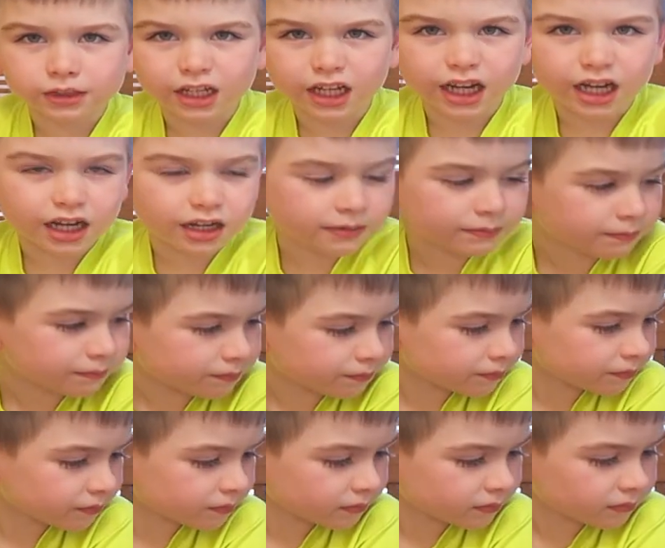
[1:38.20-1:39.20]

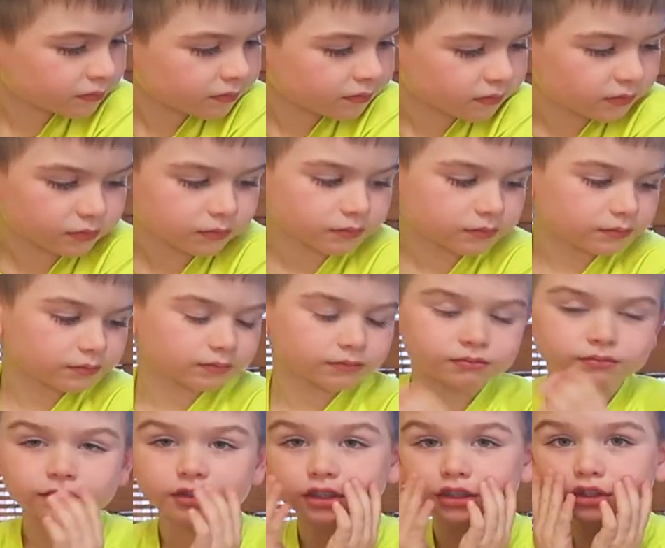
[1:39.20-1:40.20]

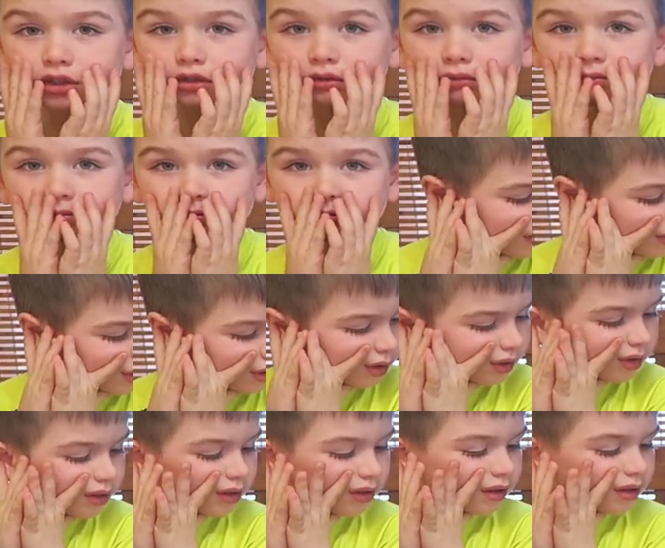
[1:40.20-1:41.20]

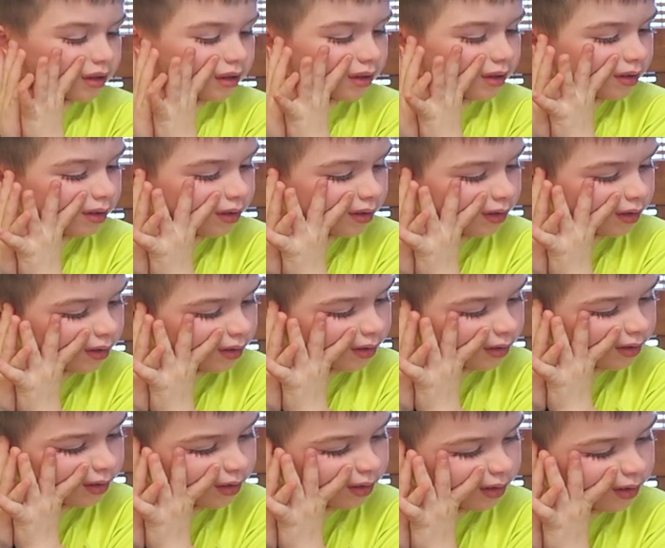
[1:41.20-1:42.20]

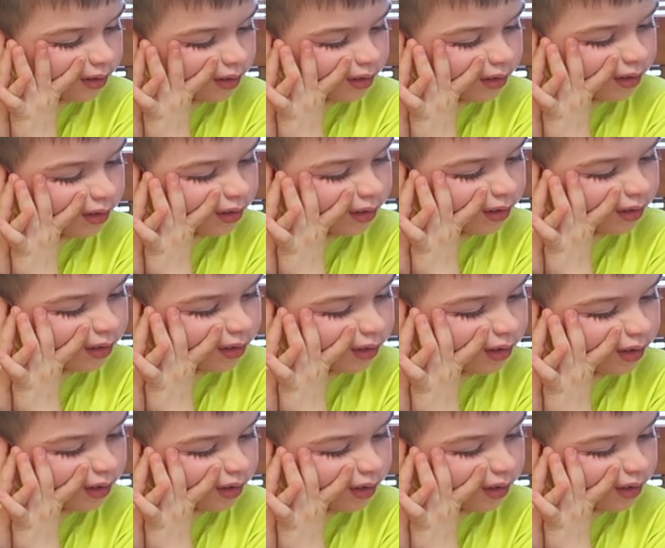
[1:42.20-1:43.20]

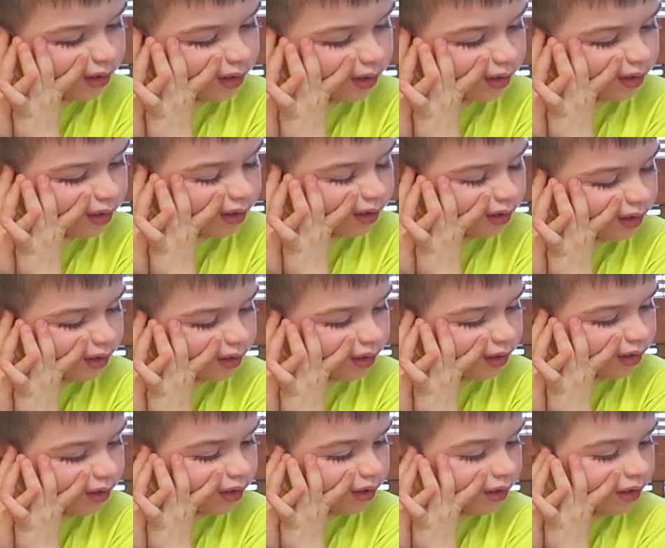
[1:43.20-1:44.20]

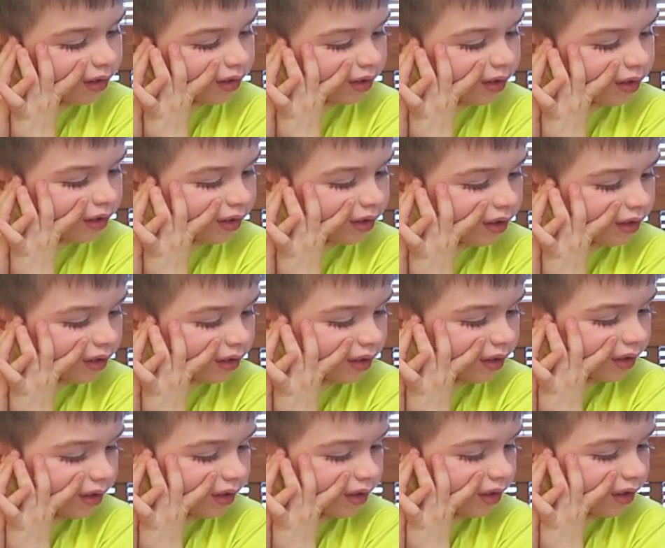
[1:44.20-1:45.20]

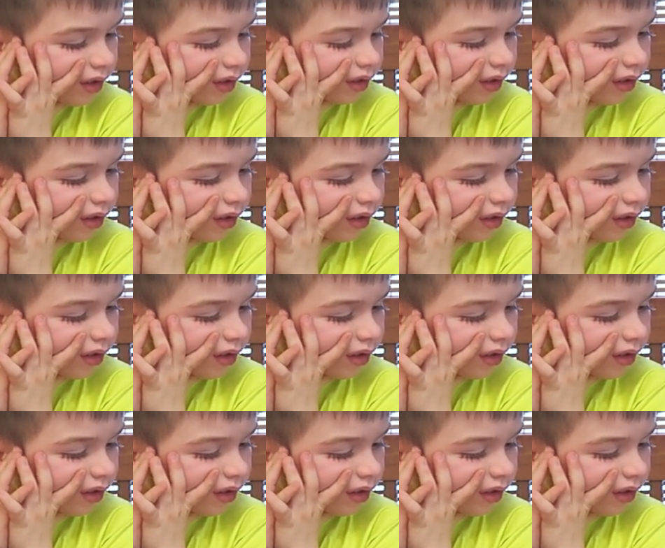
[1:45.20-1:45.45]
(silent)